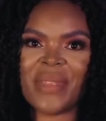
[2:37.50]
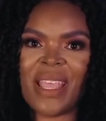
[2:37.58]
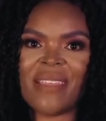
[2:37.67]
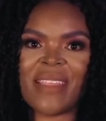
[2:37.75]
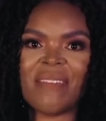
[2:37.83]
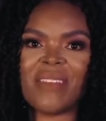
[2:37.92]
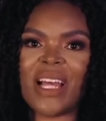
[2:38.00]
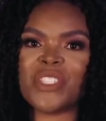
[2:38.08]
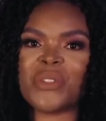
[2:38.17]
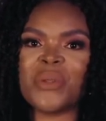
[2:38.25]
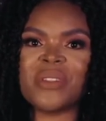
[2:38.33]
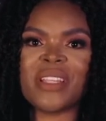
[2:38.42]
They've
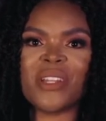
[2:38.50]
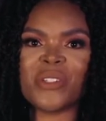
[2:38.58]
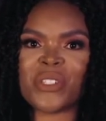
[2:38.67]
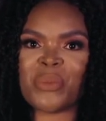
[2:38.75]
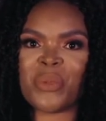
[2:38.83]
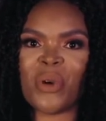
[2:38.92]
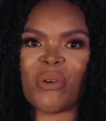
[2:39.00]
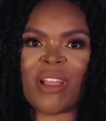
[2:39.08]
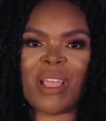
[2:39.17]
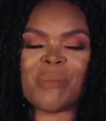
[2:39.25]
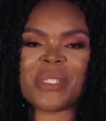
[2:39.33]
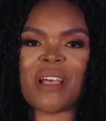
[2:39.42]
launched youth leadership
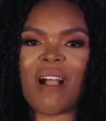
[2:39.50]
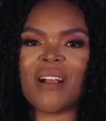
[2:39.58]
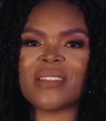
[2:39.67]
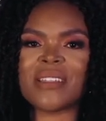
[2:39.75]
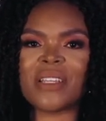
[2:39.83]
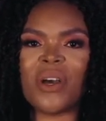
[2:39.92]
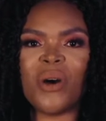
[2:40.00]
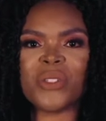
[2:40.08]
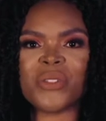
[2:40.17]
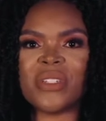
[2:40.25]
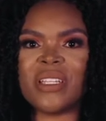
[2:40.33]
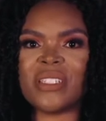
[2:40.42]
programs, arts and
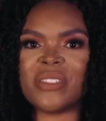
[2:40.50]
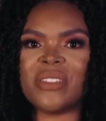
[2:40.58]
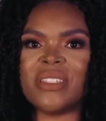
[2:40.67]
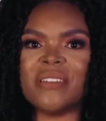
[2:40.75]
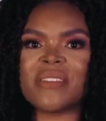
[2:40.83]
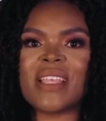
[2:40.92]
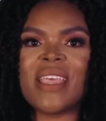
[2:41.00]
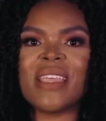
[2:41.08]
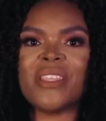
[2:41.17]
culture initiatives,